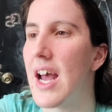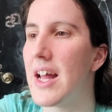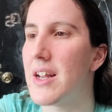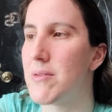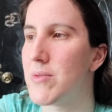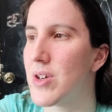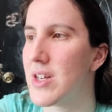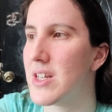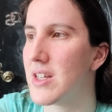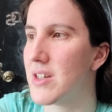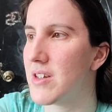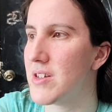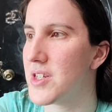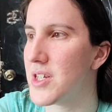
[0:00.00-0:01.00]
and I'm trying to
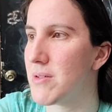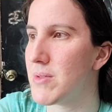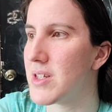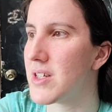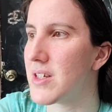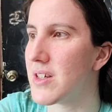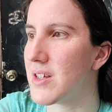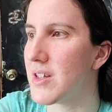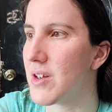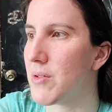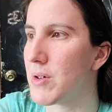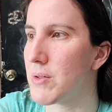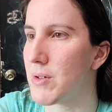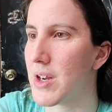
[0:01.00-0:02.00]
encourage him to, you
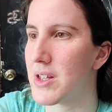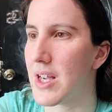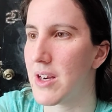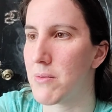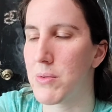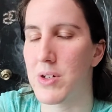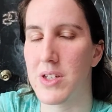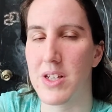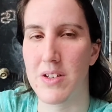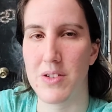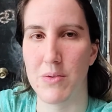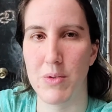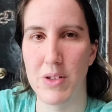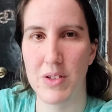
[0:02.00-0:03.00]
know, when we're at the airport, to
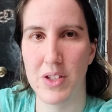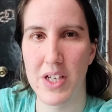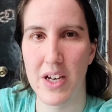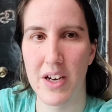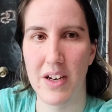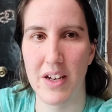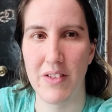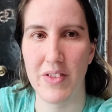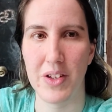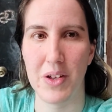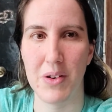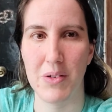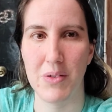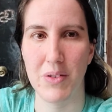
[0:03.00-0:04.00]
use a wheelchair, even
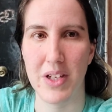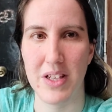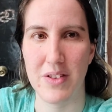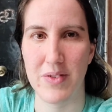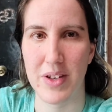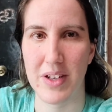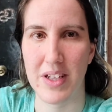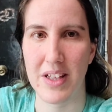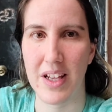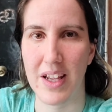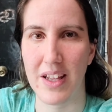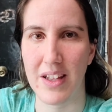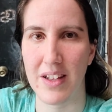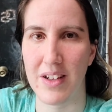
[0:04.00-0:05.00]
though he's very
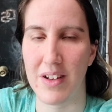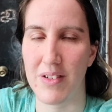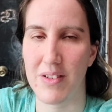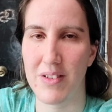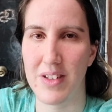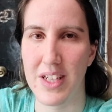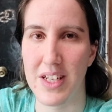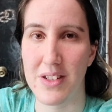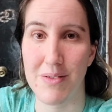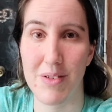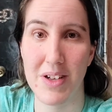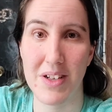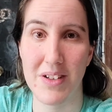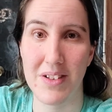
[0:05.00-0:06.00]
like, you know, he doesn't
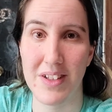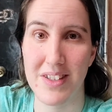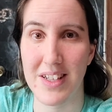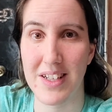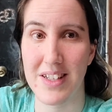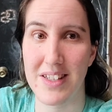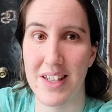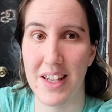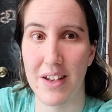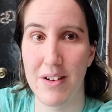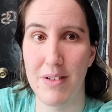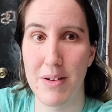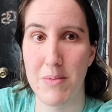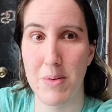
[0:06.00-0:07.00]
want to, because then it's like,
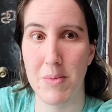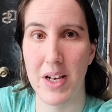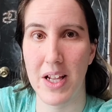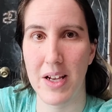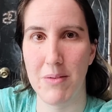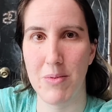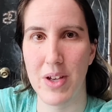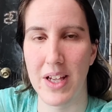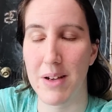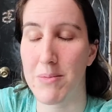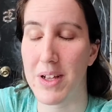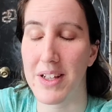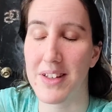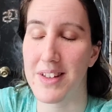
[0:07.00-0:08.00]
oh, I'm admitting I'm weak.
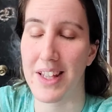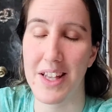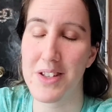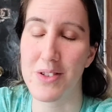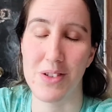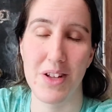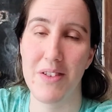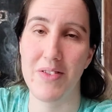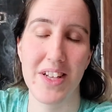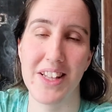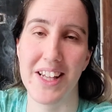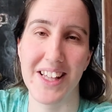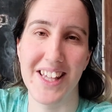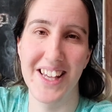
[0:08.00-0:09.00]
I'm like, the kids will love
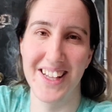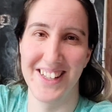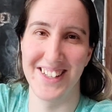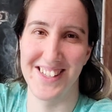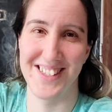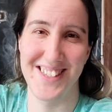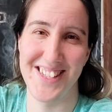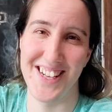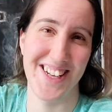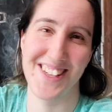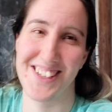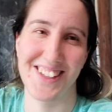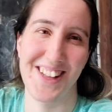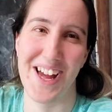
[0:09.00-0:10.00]
it. Like, sit
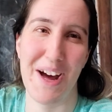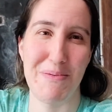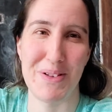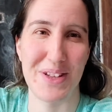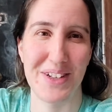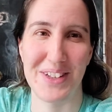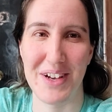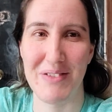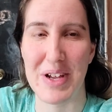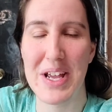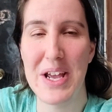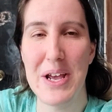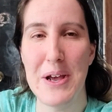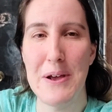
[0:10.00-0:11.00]
in your lap and they'll love
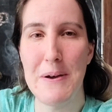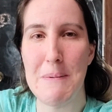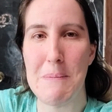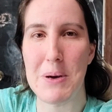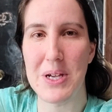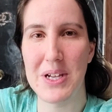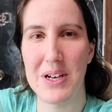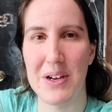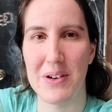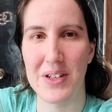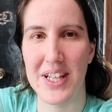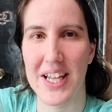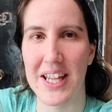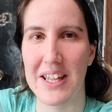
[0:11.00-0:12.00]
it. But, you
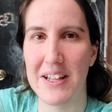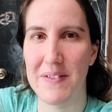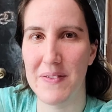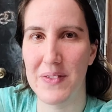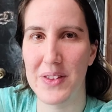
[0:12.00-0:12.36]
know, like,